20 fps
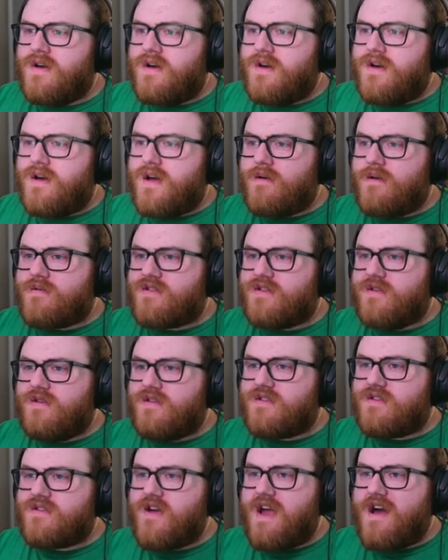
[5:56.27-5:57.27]
I was too
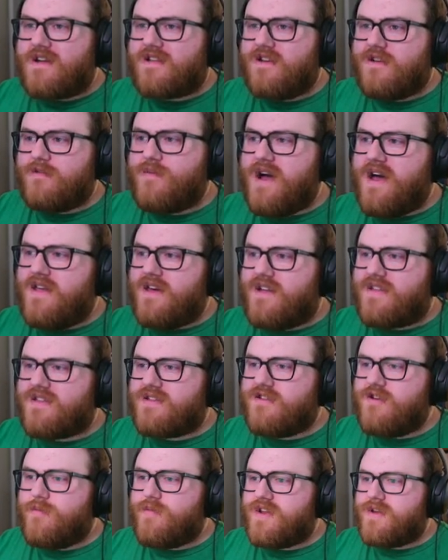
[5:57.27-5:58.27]
distracted by that
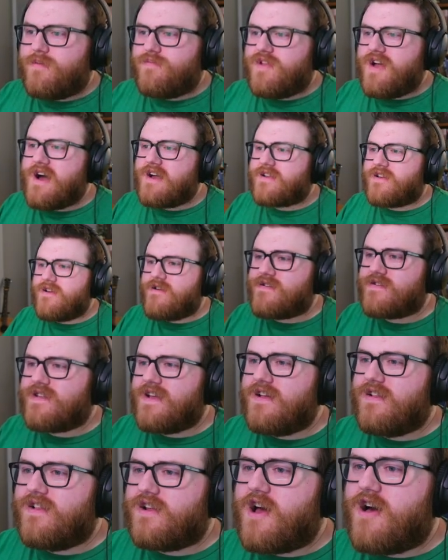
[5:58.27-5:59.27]
stupid abductor
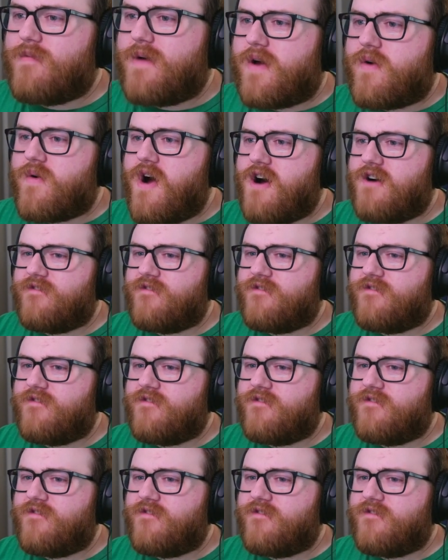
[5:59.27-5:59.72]
stealing all my road